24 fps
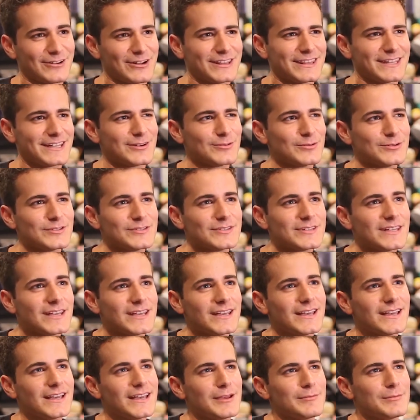I think it was
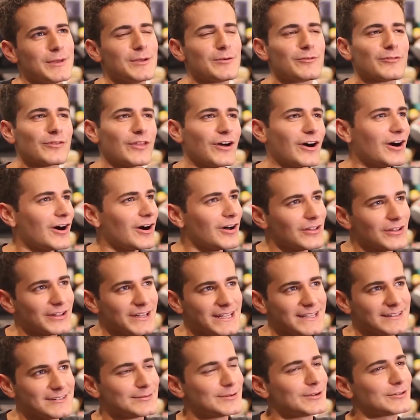maybe over the
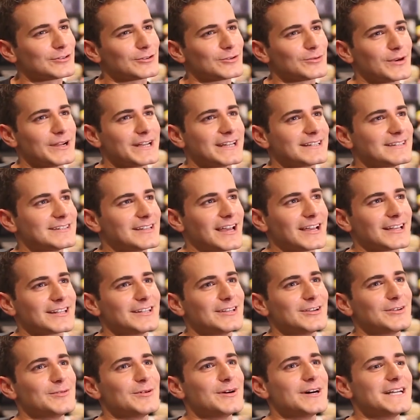holidays. I'm not sure when
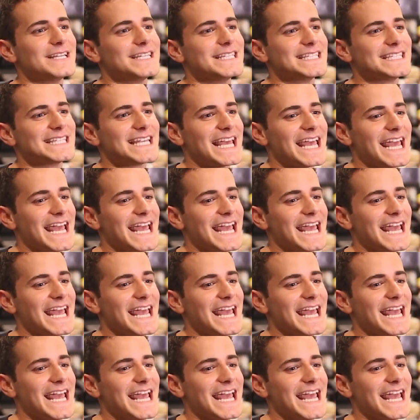exactly it was.